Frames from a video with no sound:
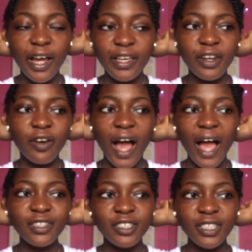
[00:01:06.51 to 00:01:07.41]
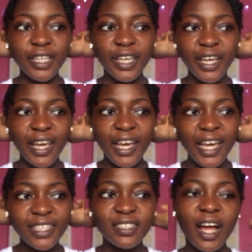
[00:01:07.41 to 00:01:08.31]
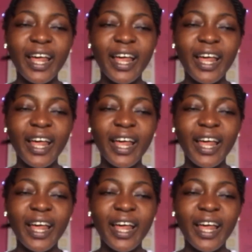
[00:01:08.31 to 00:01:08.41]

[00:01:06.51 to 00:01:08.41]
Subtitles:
You know, actually, it's not